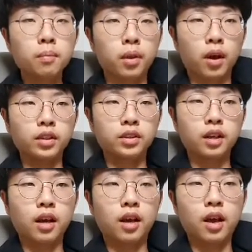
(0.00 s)
plots,
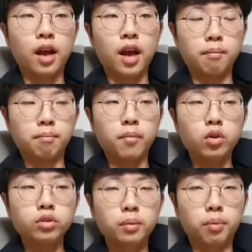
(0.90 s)

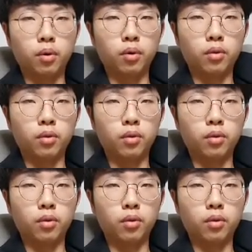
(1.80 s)
multiple